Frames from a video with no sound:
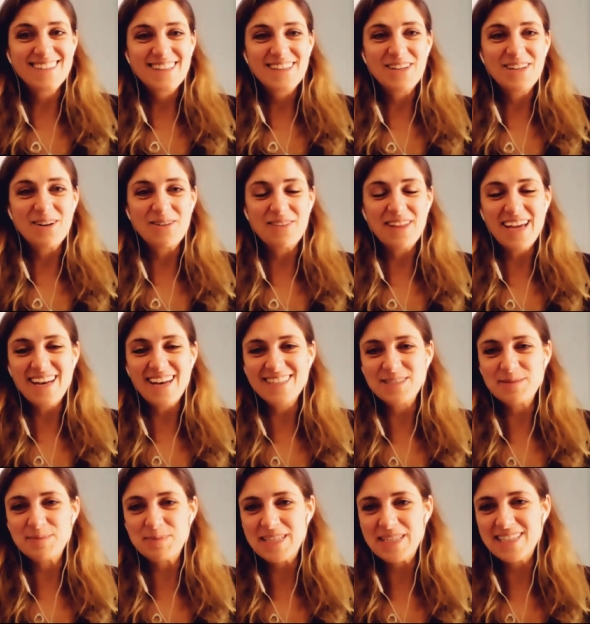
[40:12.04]
No, that
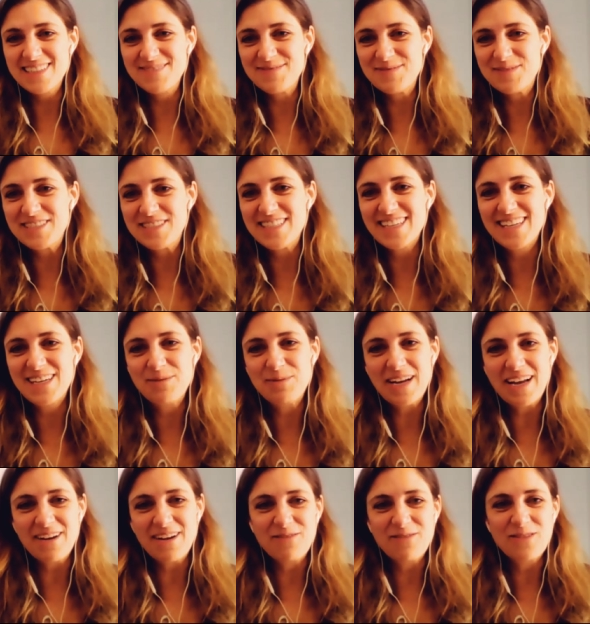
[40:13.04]
has been a sticky
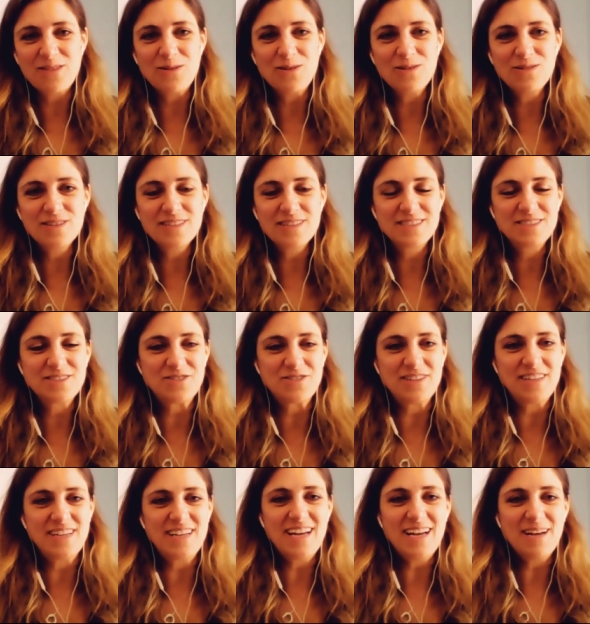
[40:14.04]
wicket for the whole
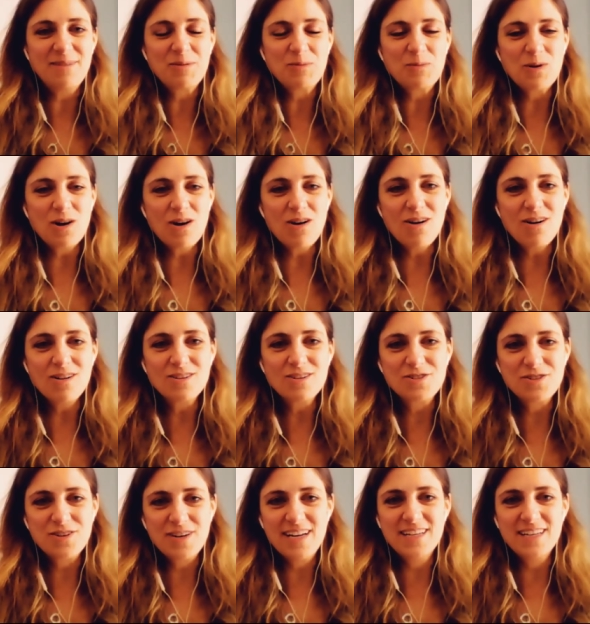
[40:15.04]
industry. I mean, we're all
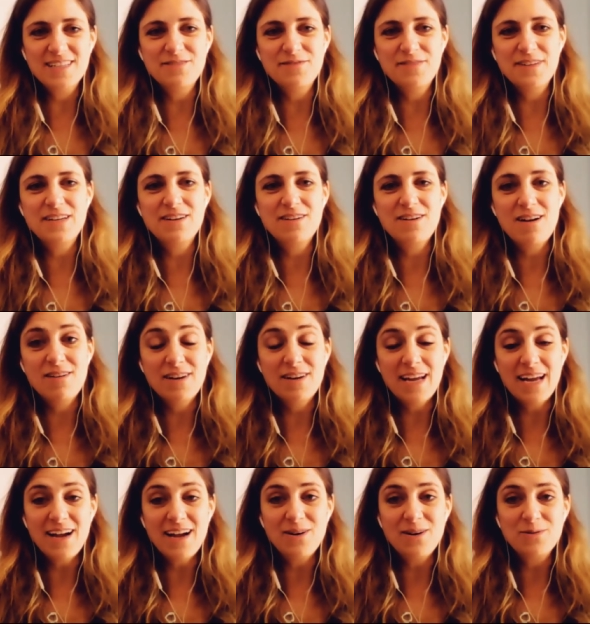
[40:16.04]
trying to figure out
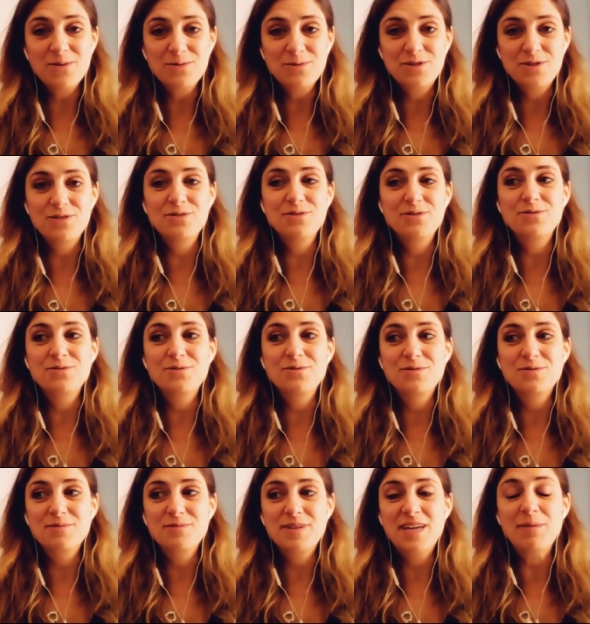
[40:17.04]
how to
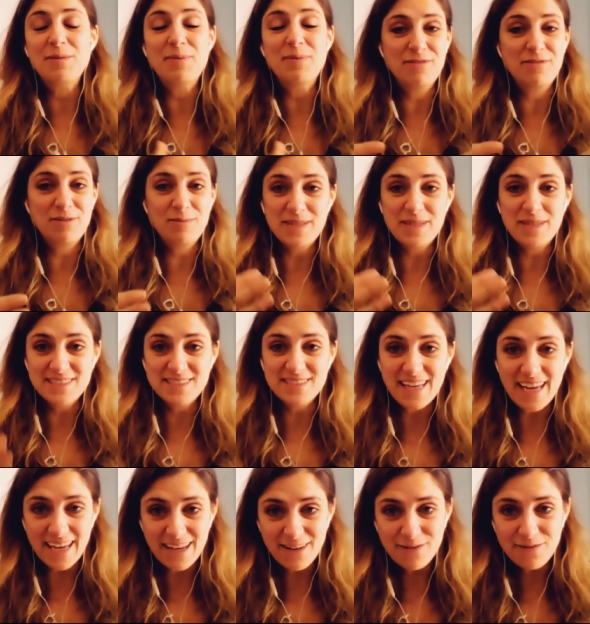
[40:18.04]
keep everybody
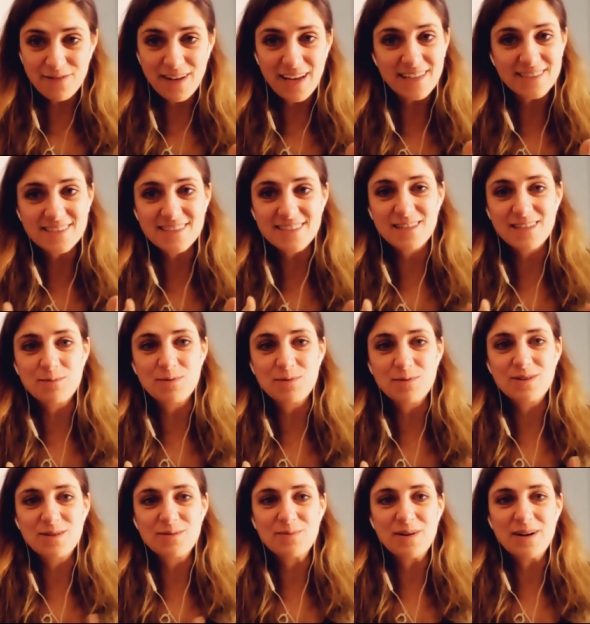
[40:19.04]
safe as the number
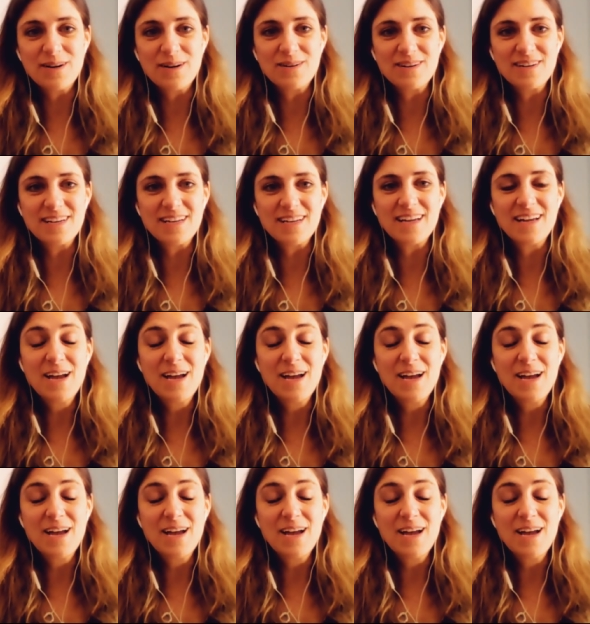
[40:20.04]
one priority,